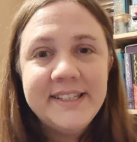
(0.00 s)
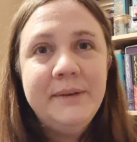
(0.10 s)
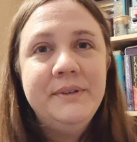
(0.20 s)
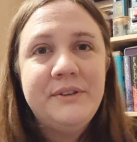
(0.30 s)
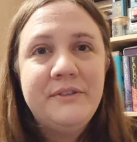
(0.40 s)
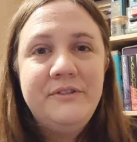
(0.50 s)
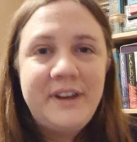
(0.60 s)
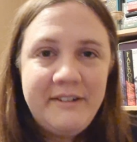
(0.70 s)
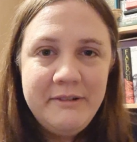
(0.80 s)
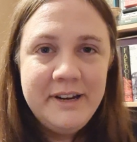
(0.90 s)
it was
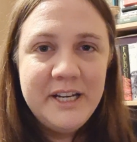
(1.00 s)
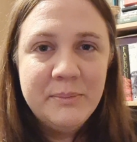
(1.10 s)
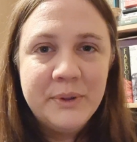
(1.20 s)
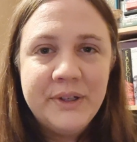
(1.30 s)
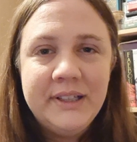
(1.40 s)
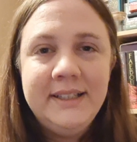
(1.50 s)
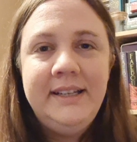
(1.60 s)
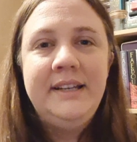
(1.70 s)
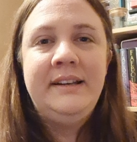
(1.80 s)
very readable,